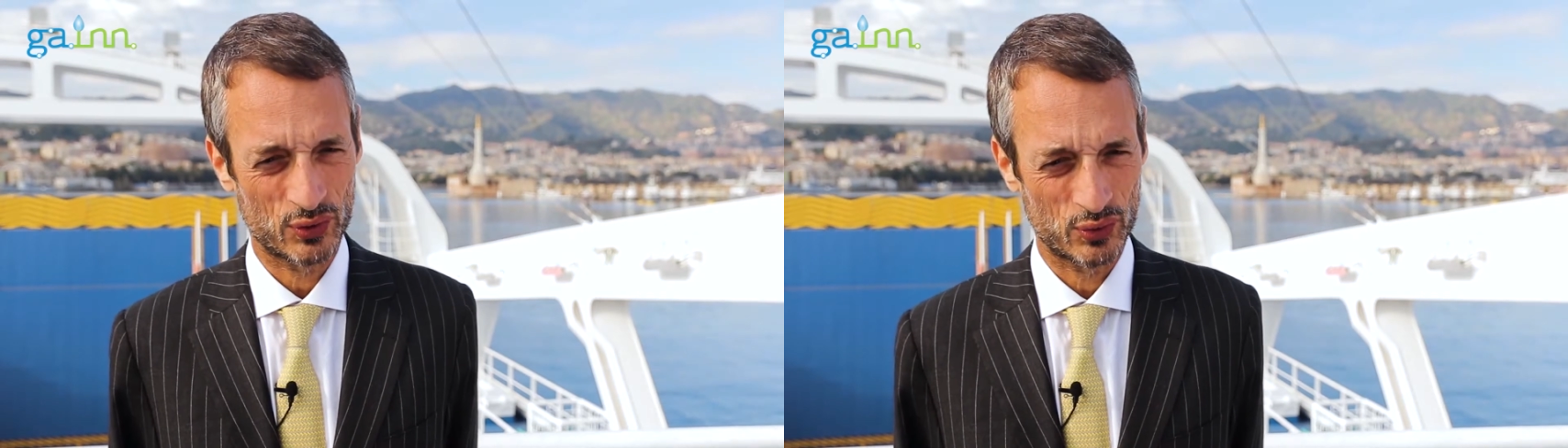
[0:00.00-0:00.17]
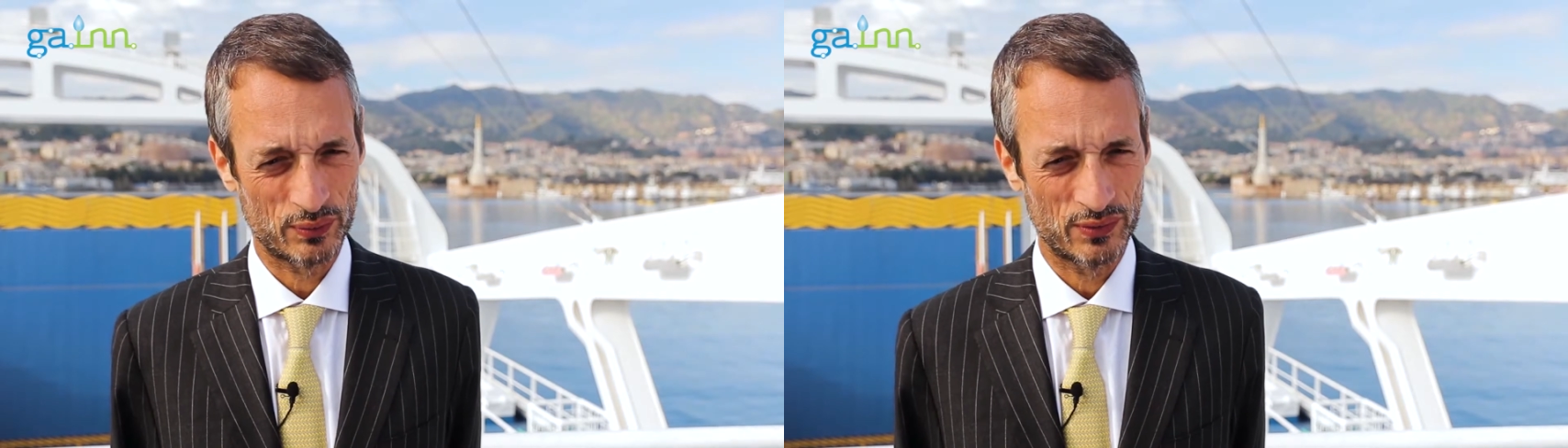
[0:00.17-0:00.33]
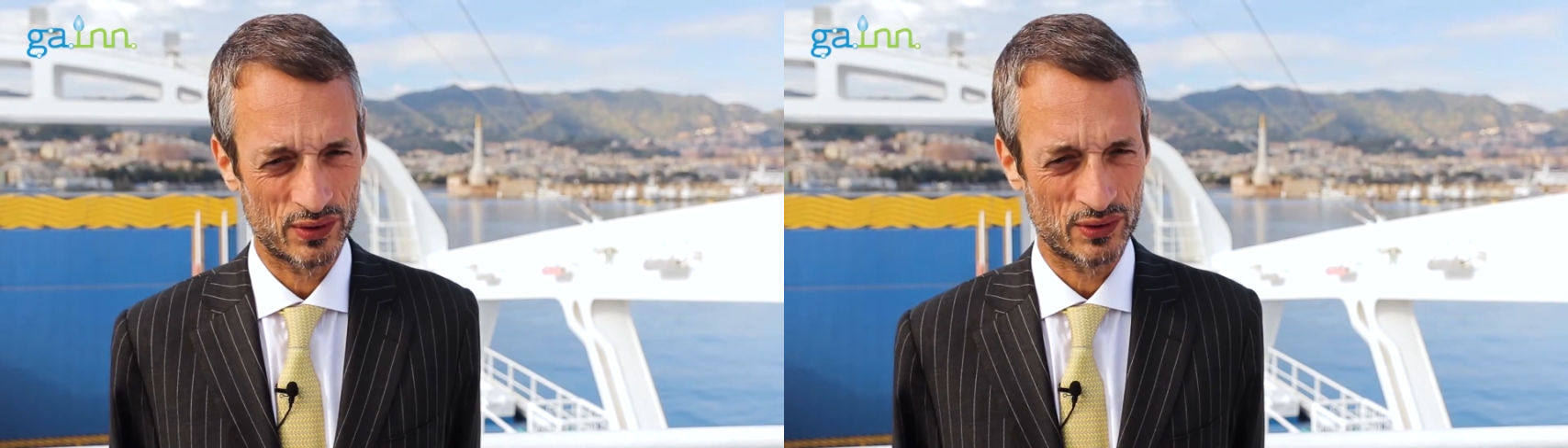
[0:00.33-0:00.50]

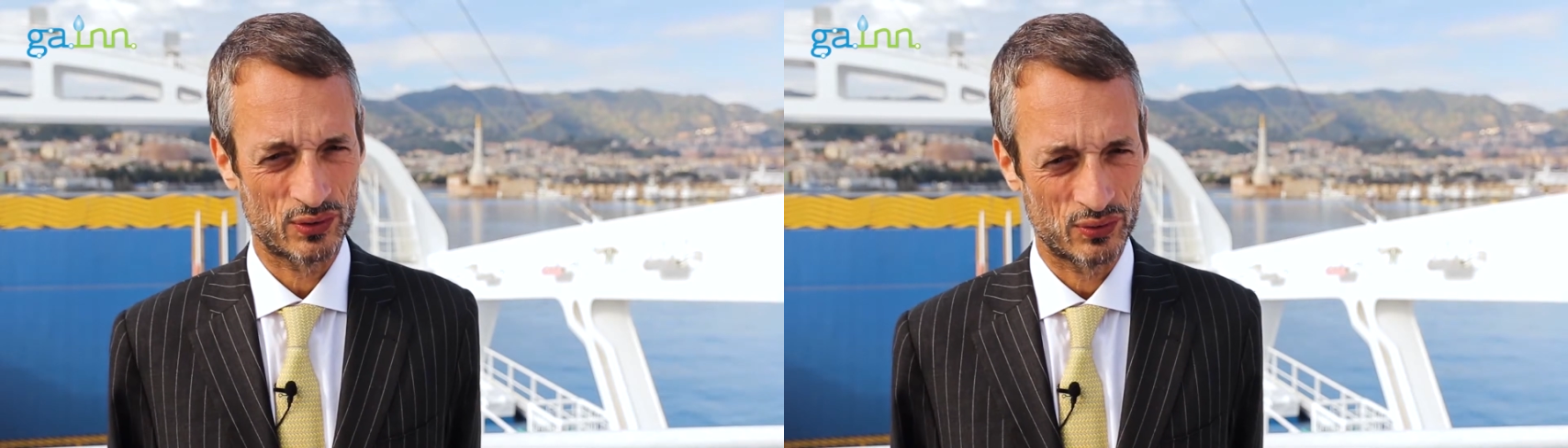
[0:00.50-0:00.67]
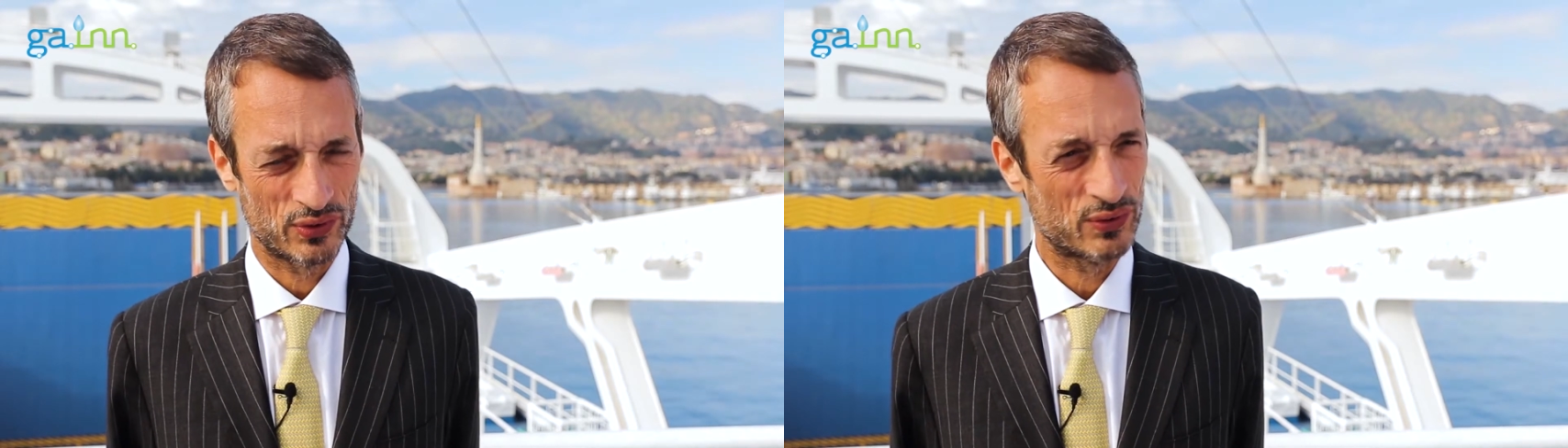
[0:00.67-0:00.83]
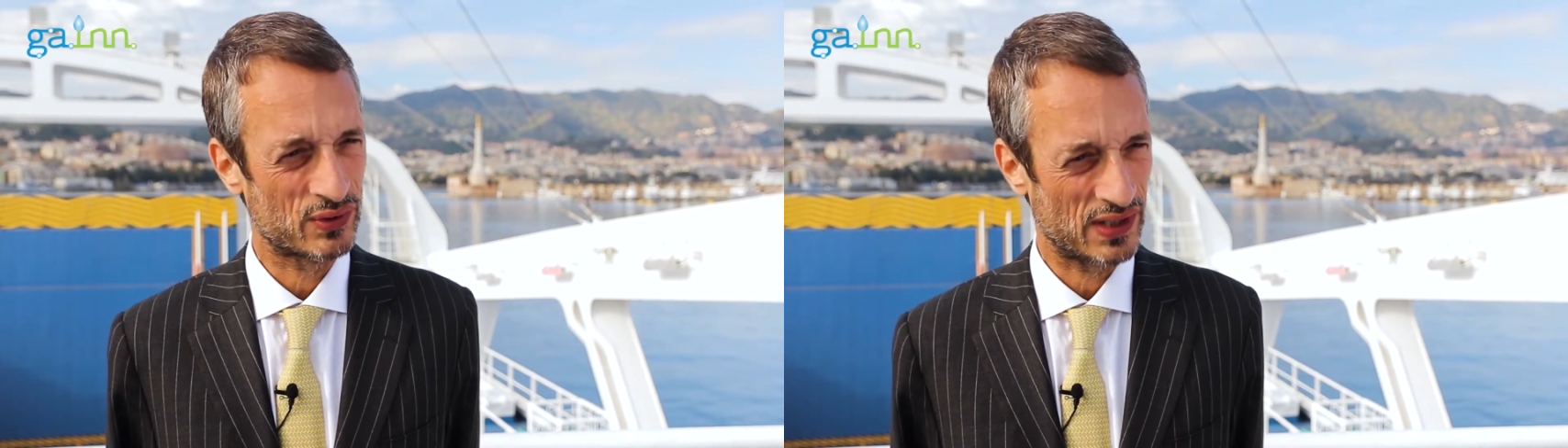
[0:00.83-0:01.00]

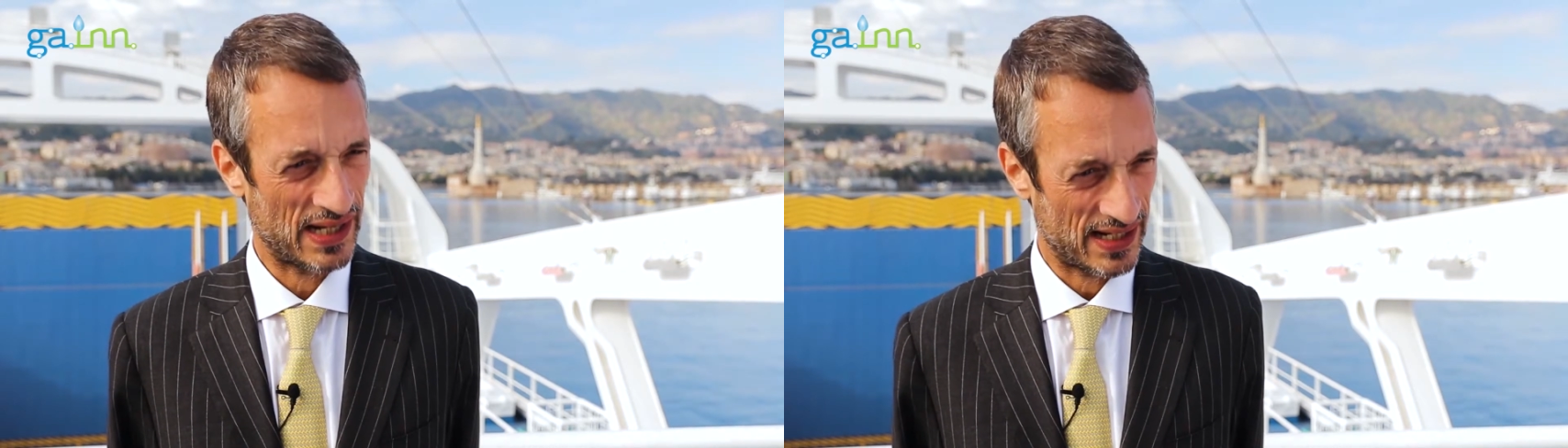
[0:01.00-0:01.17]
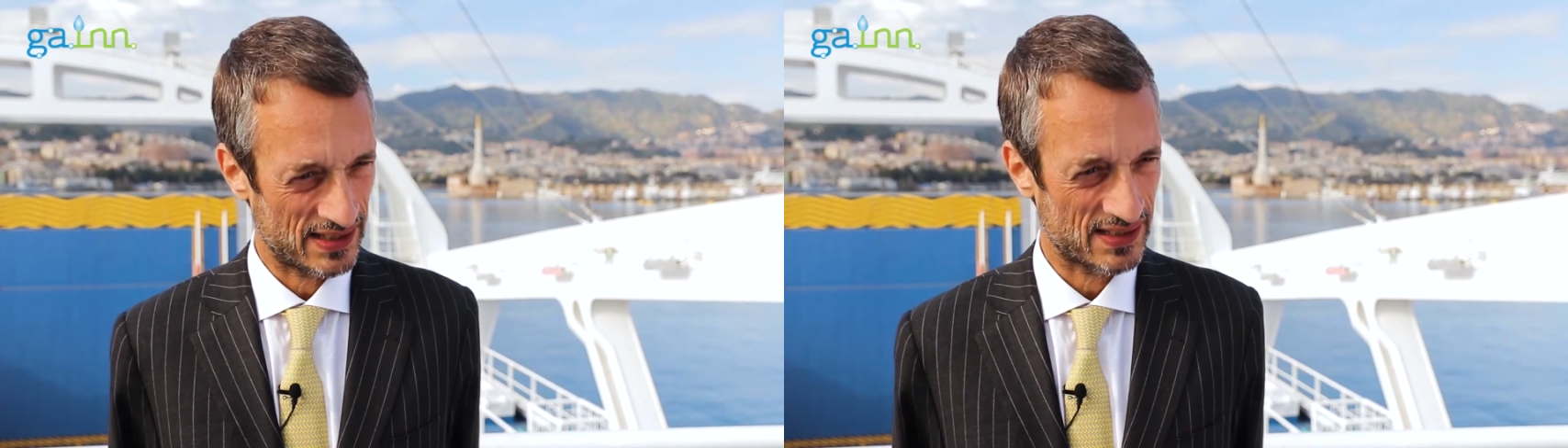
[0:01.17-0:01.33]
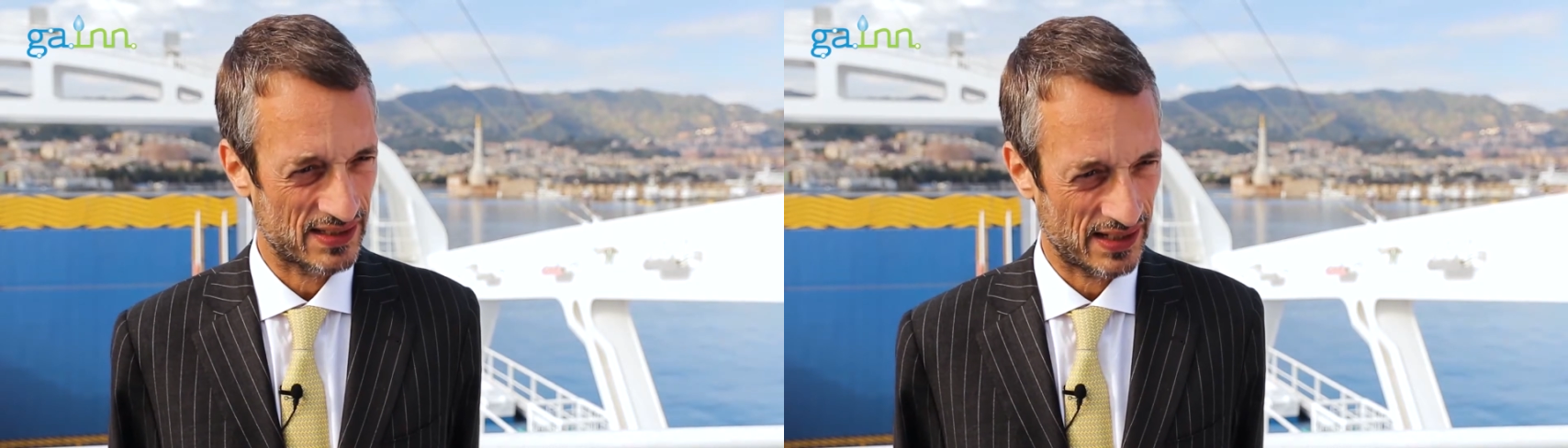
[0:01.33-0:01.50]
to
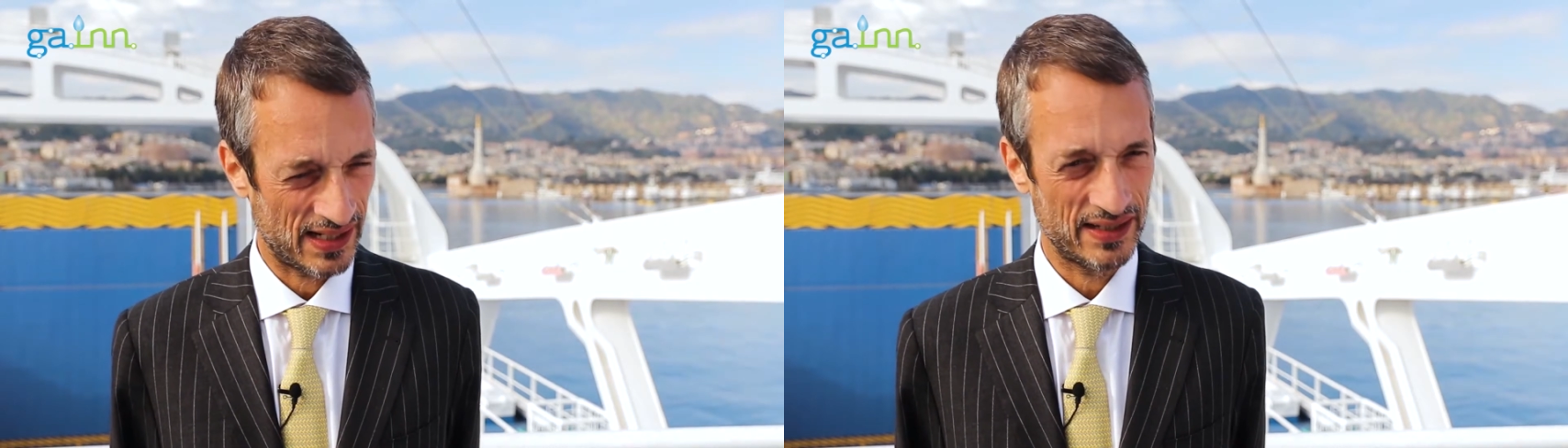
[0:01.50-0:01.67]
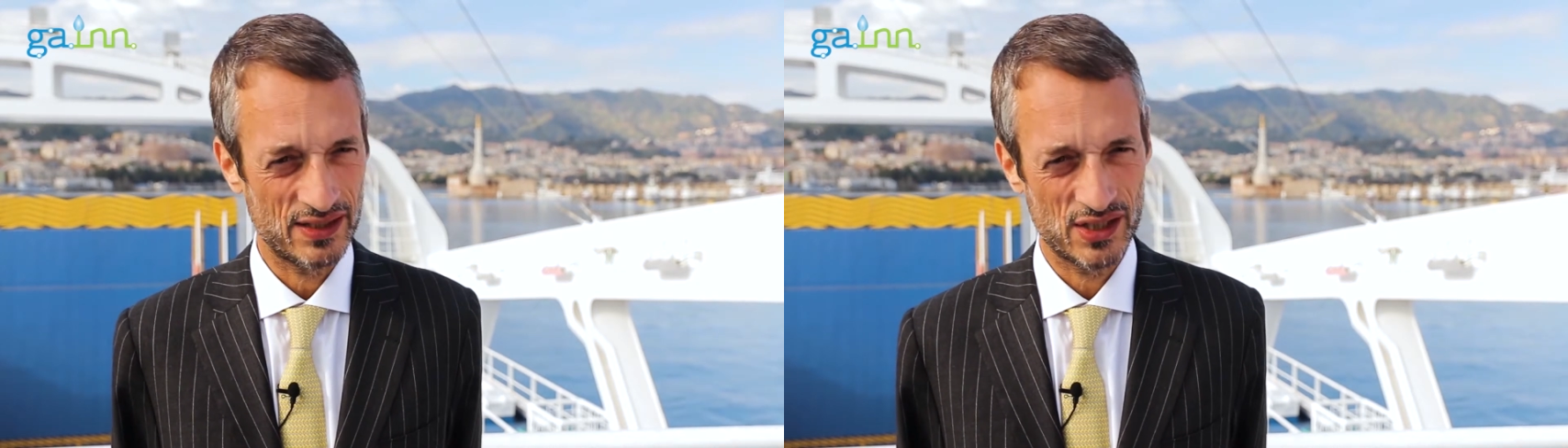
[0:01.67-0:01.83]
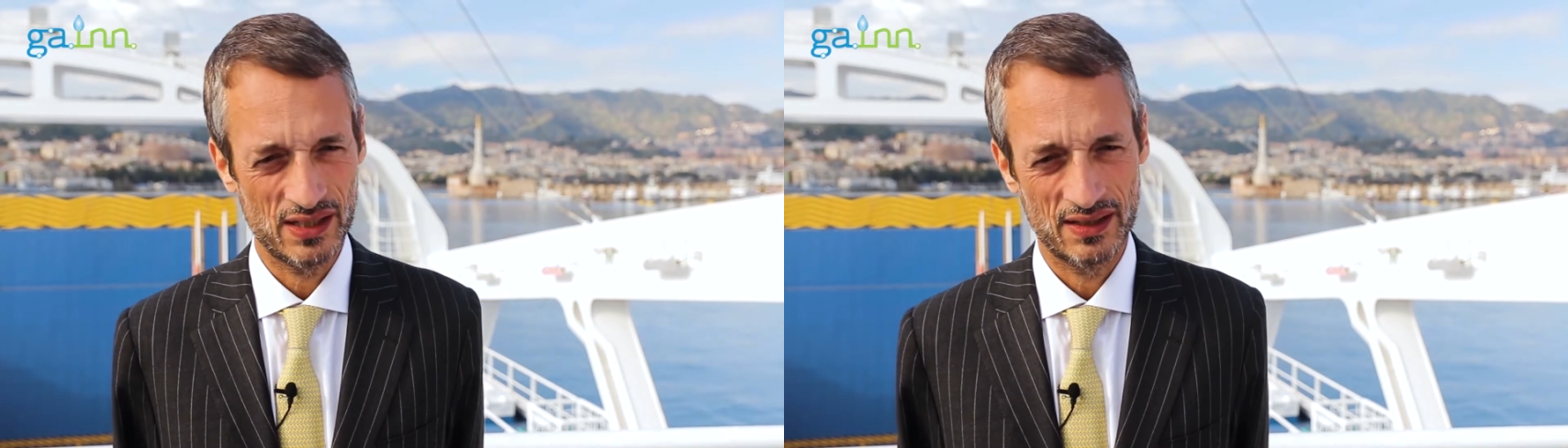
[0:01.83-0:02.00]
utilize
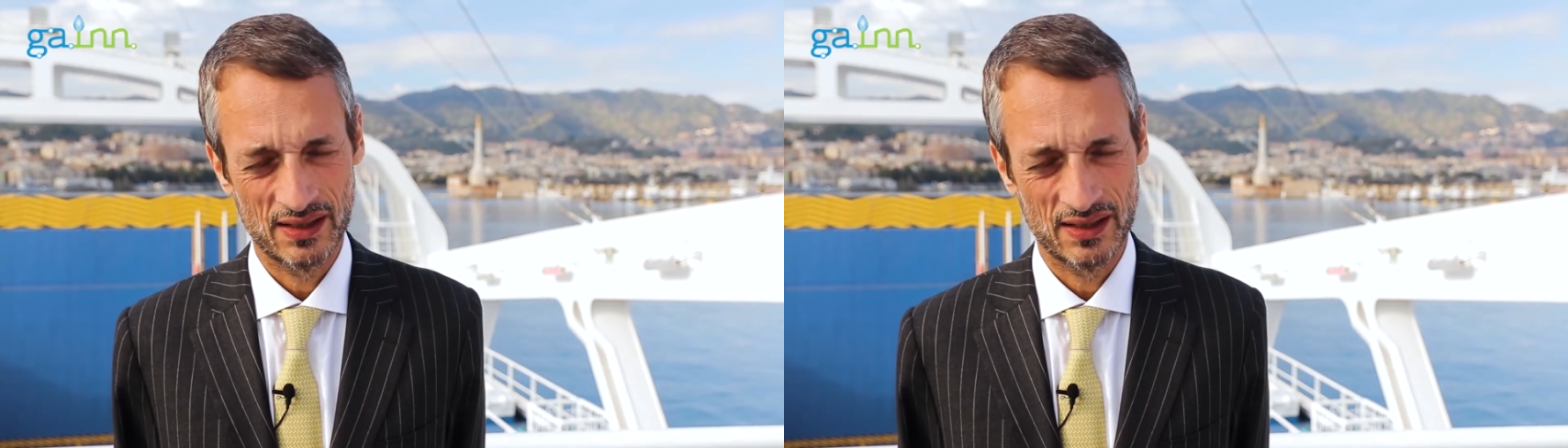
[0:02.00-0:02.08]
LNG.